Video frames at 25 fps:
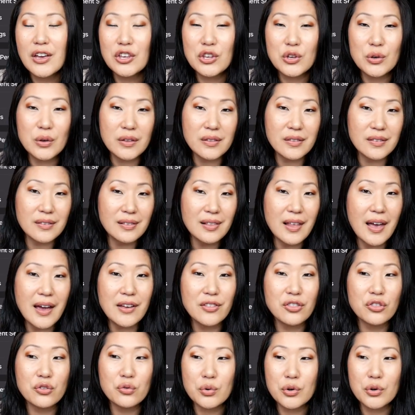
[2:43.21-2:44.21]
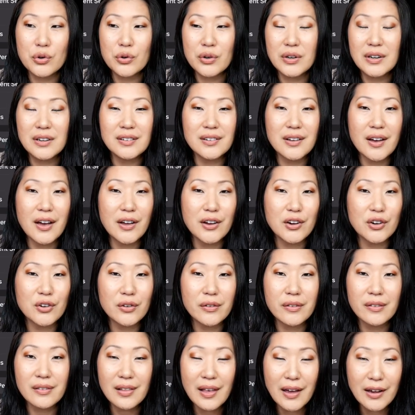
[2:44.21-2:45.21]
You can slide through an
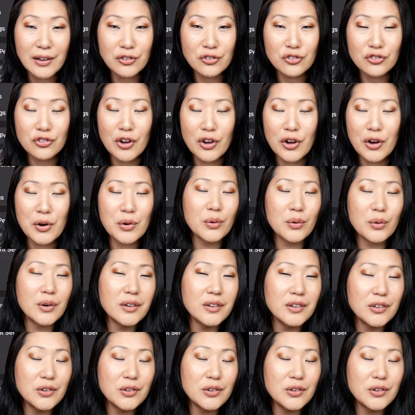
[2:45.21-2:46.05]
entire slideshow.